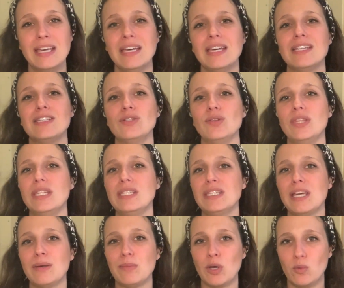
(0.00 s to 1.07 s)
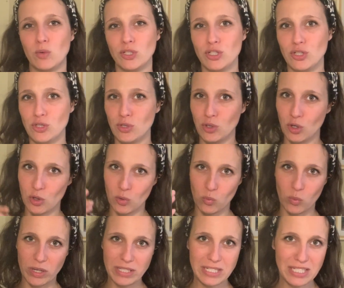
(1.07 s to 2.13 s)
And so this time I wanted to go
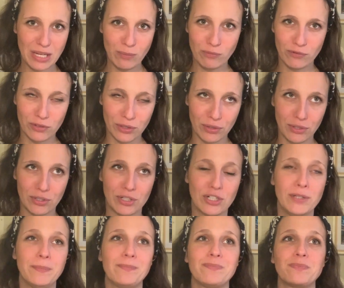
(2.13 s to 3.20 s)
one step further,